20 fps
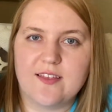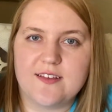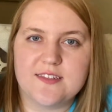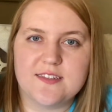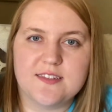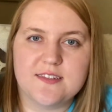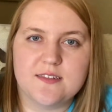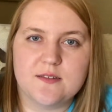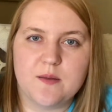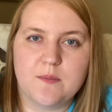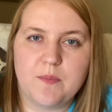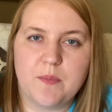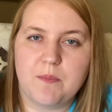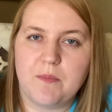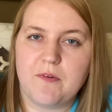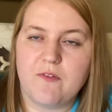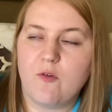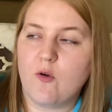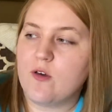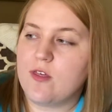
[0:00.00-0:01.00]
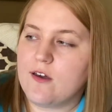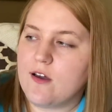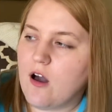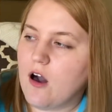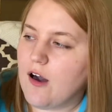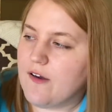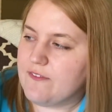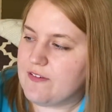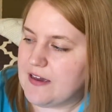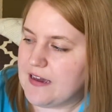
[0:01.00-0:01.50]
This is Before the
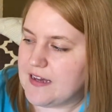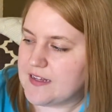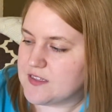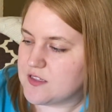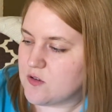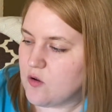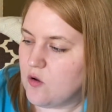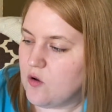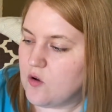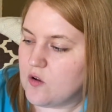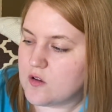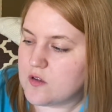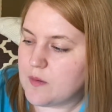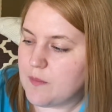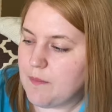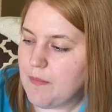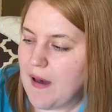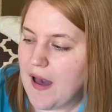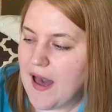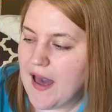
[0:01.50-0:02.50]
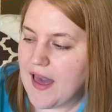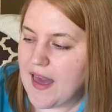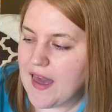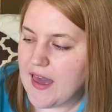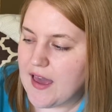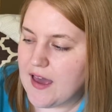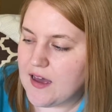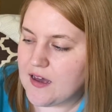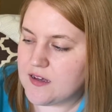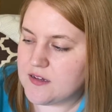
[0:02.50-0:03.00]
Coffee Gets Cold
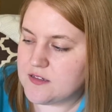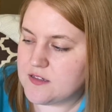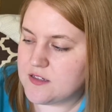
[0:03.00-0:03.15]
by